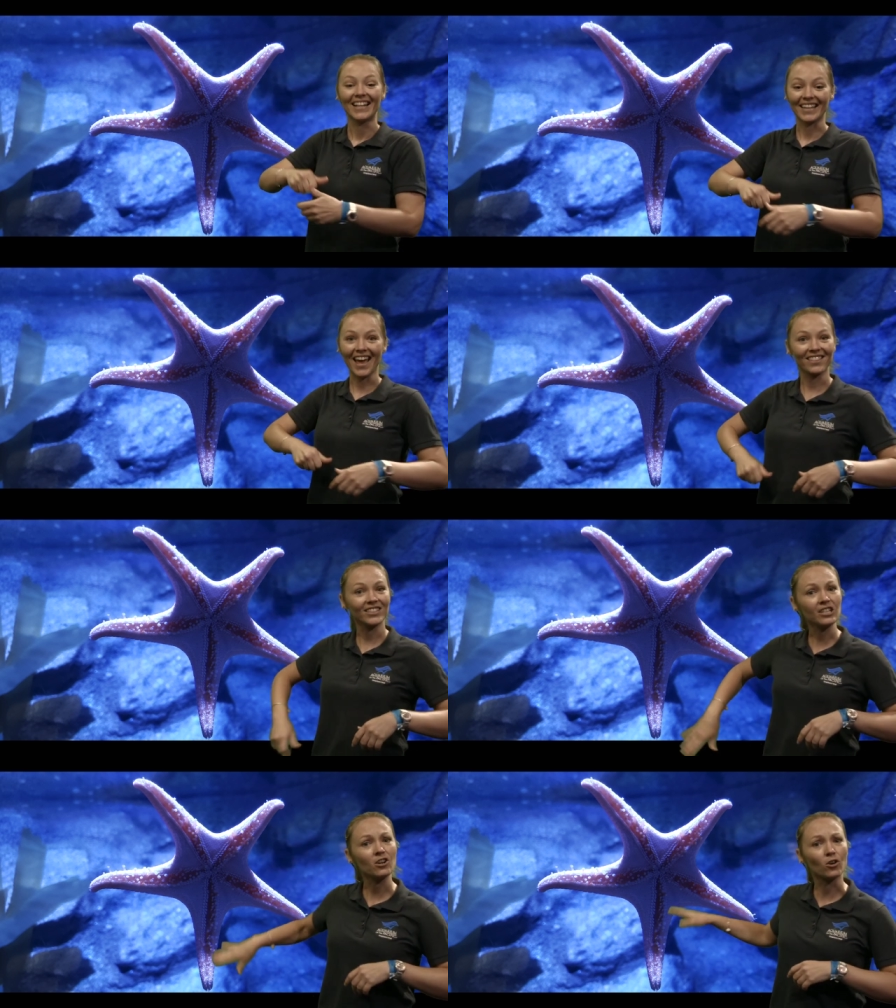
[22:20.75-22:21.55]
Yeah,
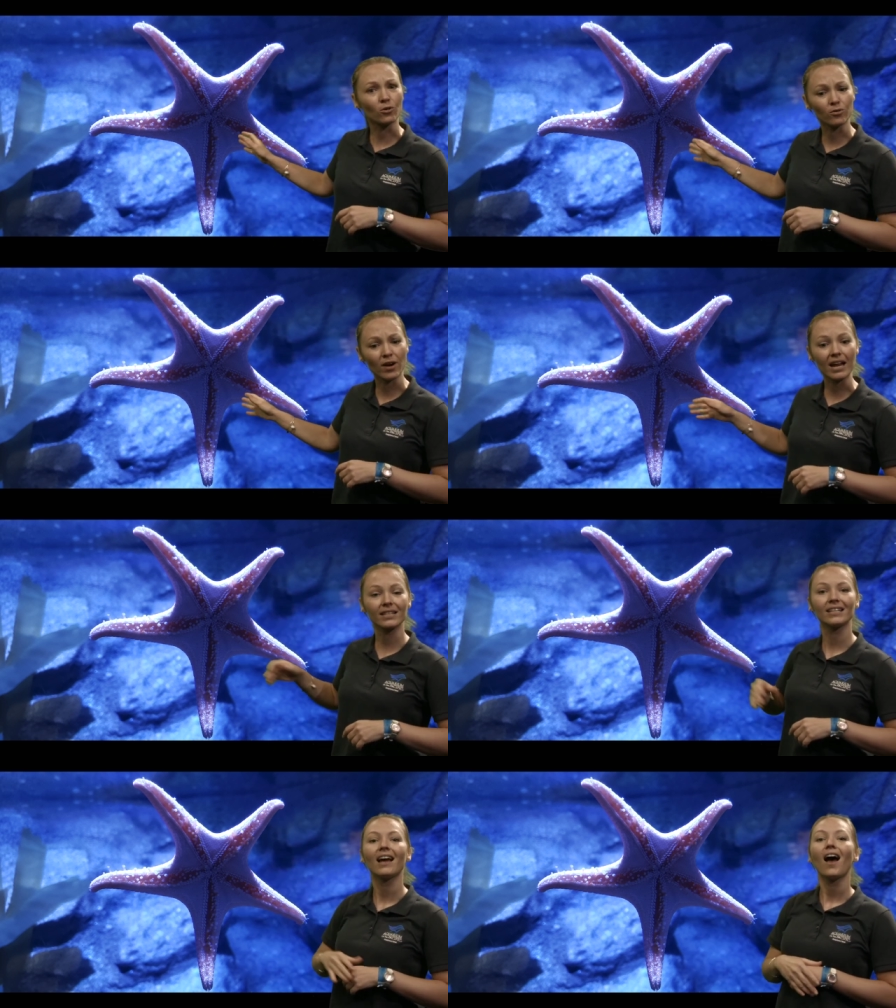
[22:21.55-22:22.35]
that's a
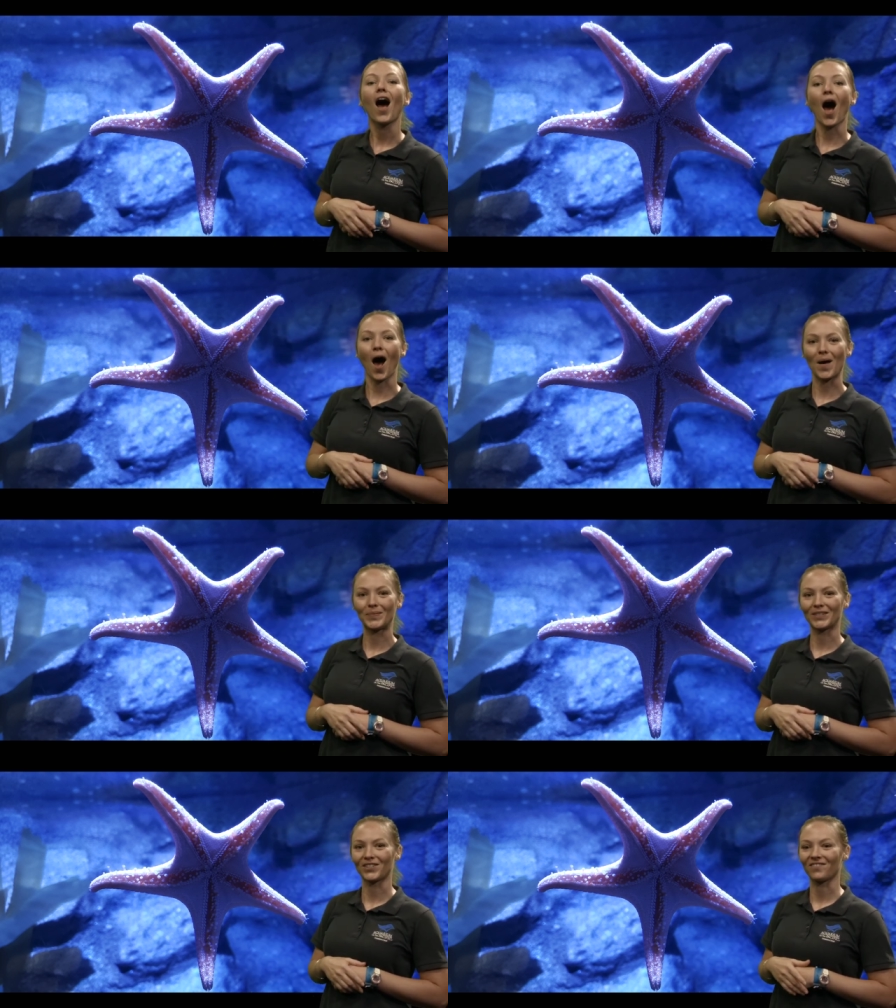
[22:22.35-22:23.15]
great
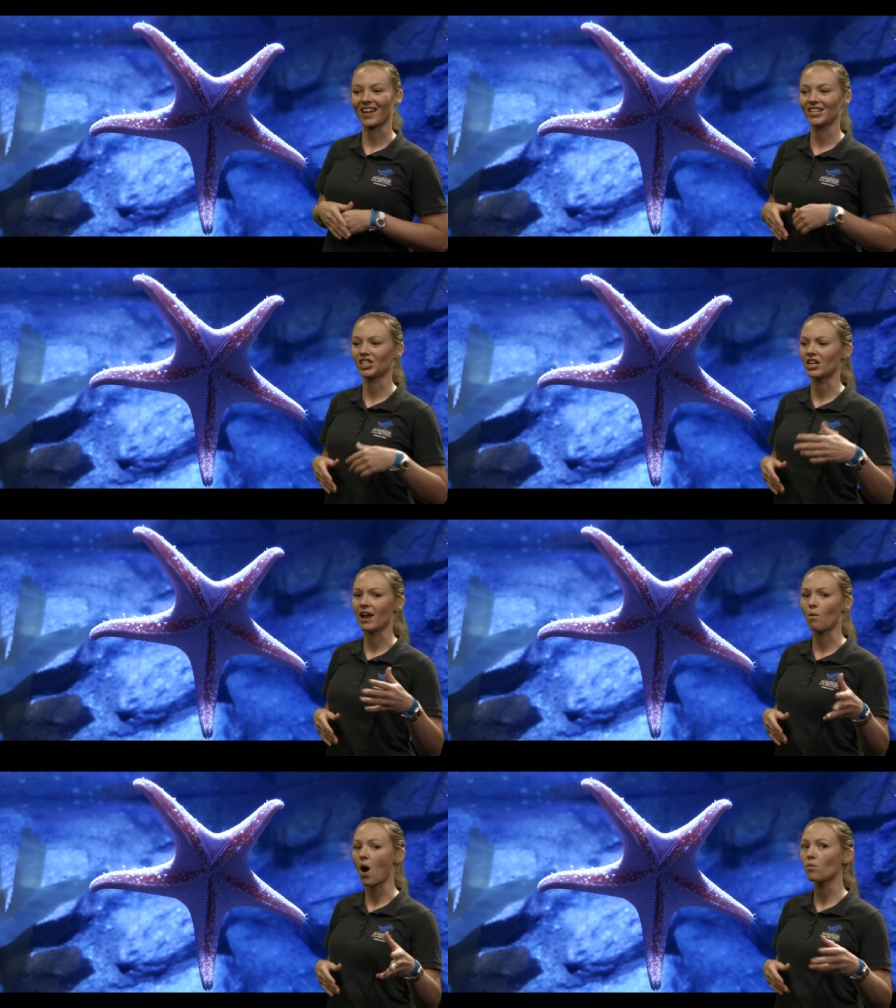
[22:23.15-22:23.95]
observation.
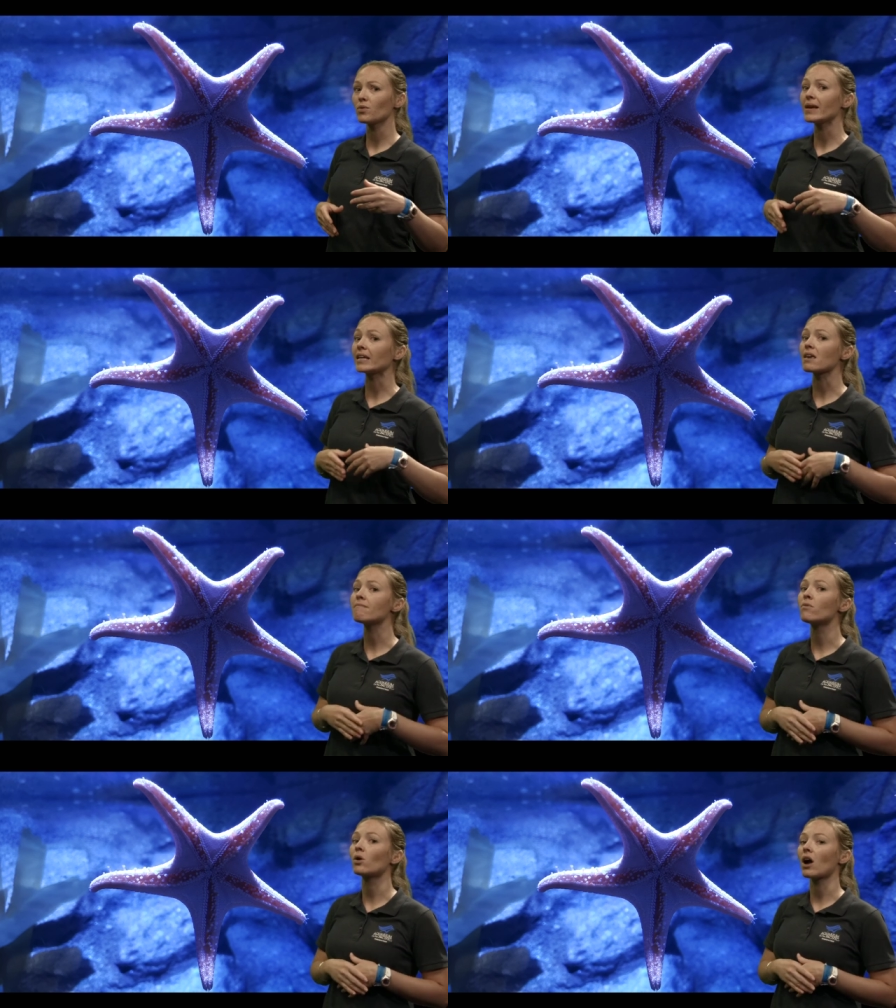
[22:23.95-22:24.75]
Now, while we're
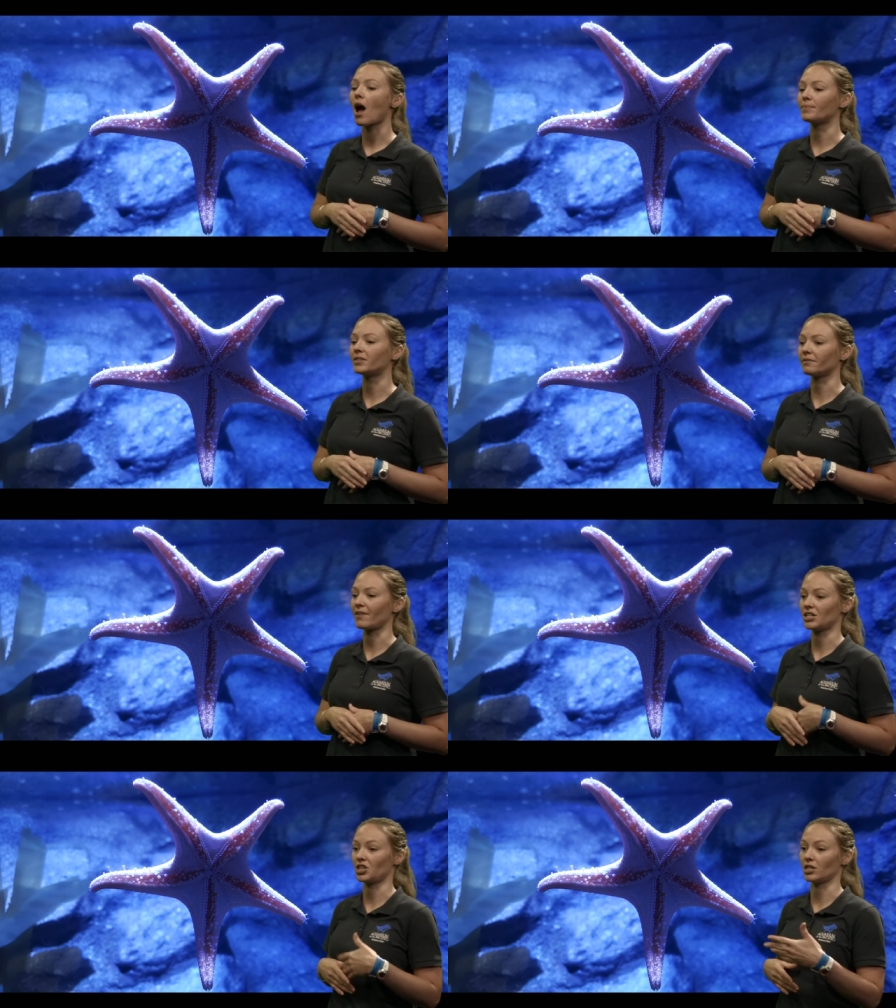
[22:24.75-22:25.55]
making more
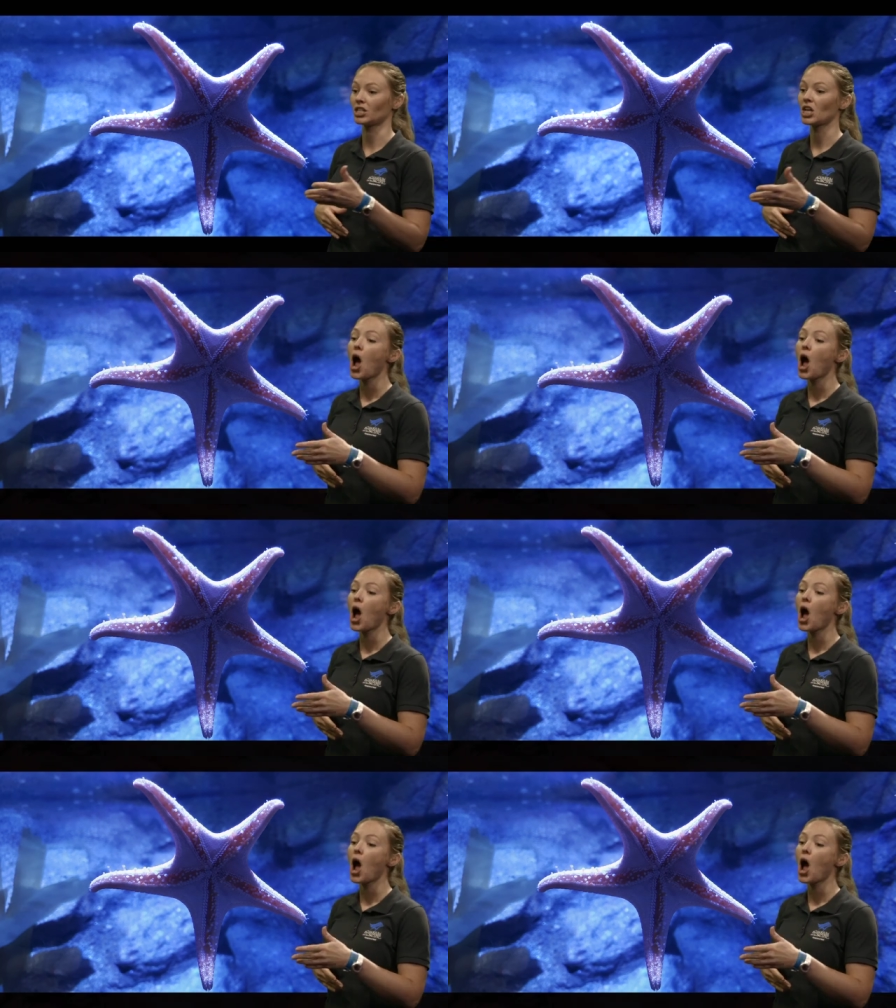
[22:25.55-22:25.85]
observations,